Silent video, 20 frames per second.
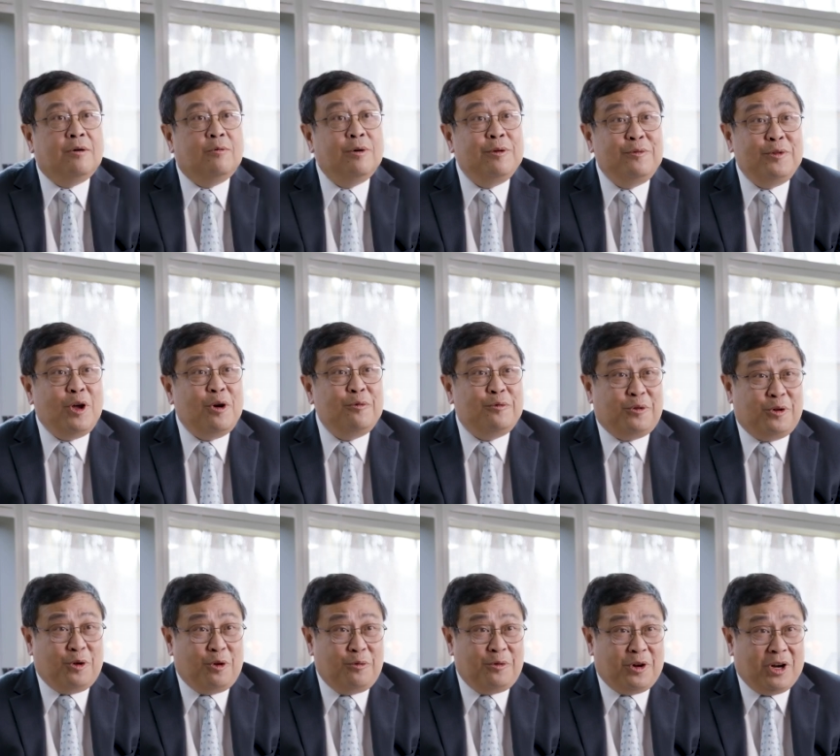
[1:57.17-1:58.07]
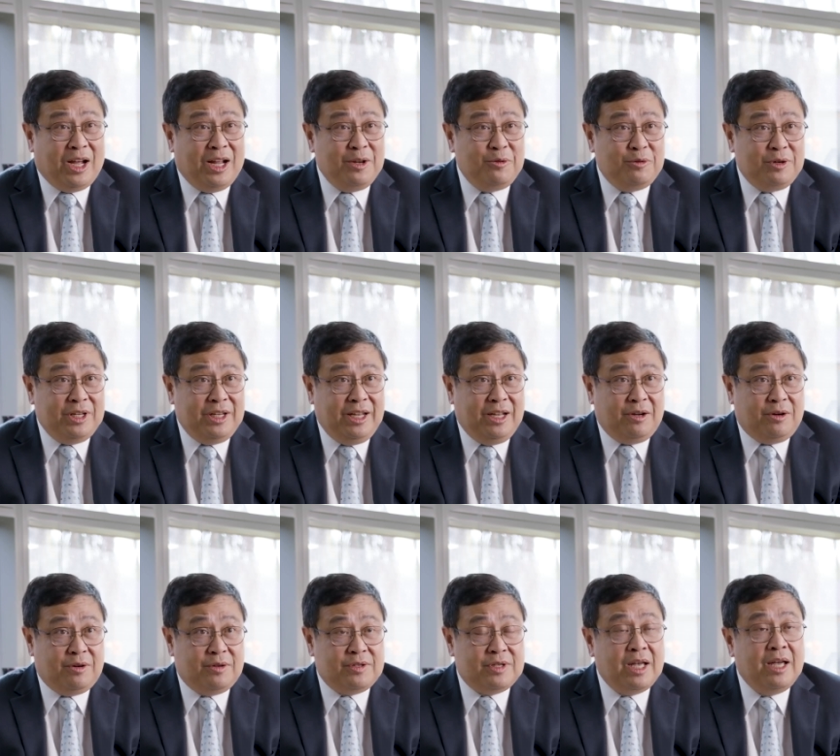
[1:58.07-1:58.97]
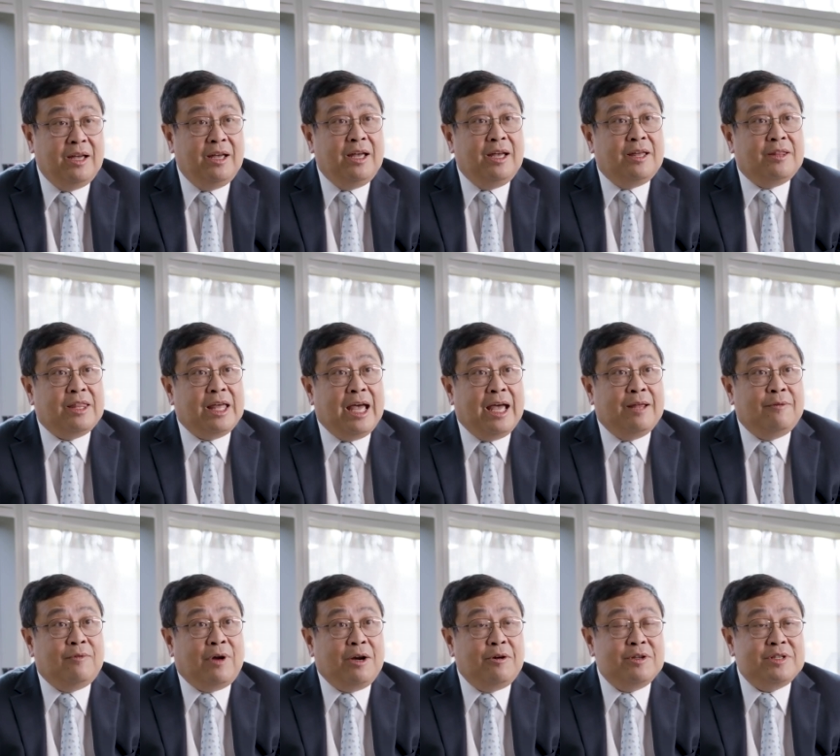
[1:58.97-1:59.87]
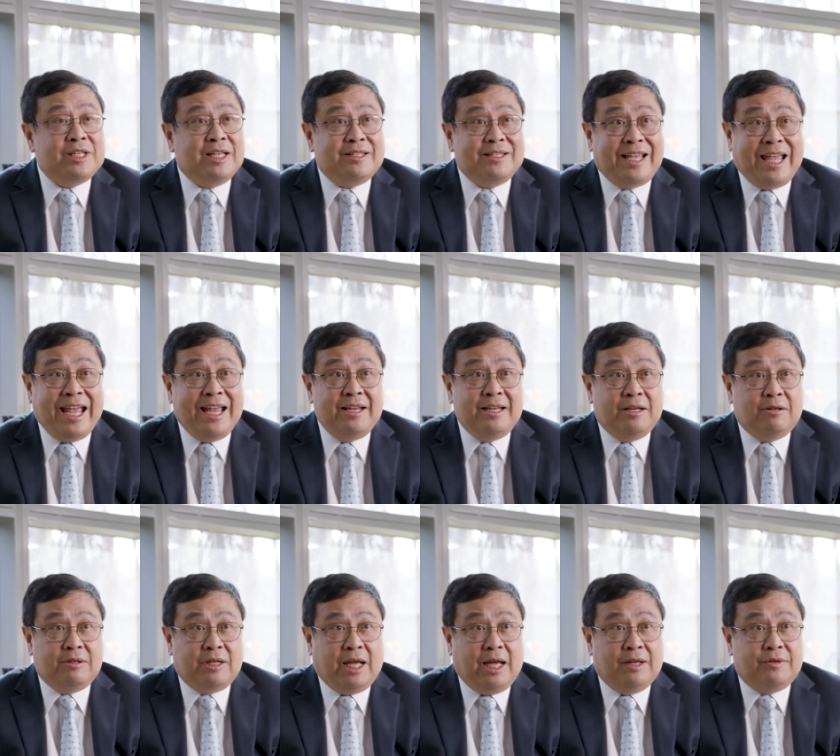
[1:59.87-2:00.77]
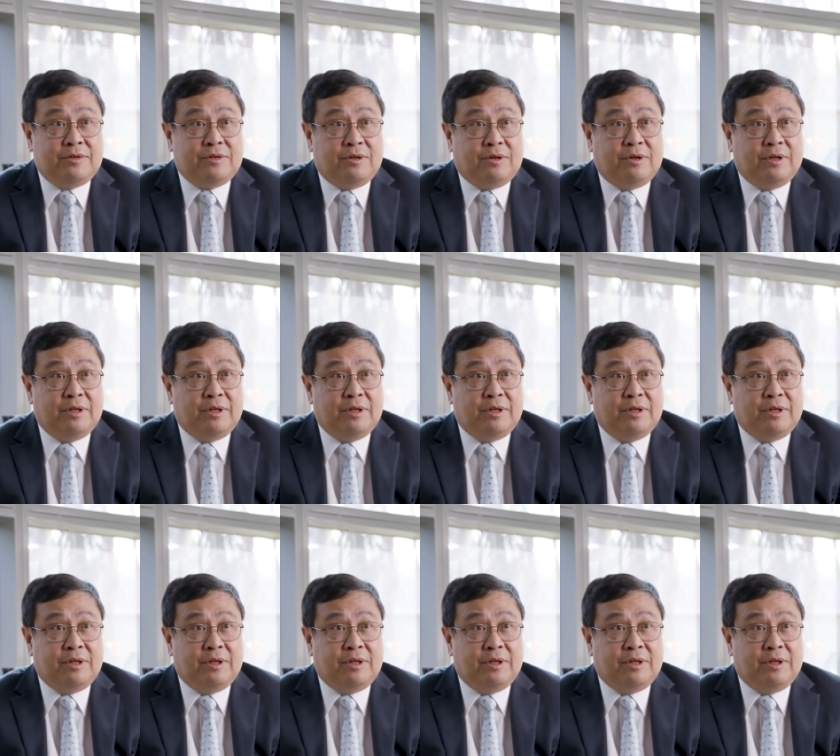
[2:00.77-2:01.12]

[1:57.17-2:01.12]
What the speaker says: We've known for over 100 years that viruses can kill cancer.